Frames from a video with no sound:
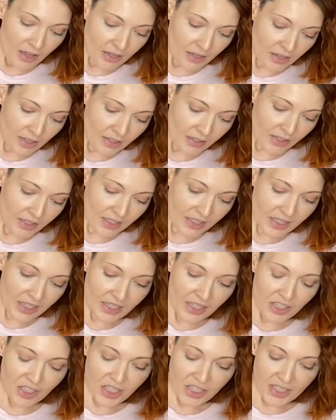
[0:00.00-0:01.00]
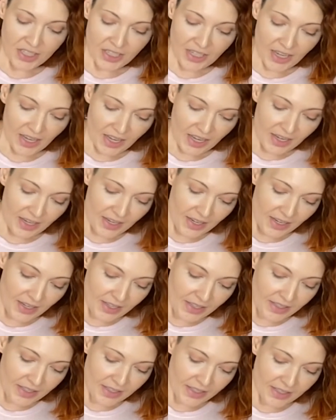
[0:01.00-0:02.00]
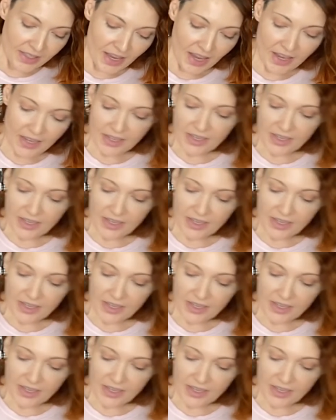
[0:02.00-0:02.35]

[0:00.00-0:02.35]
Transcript: As you can see, the cheesecake is set.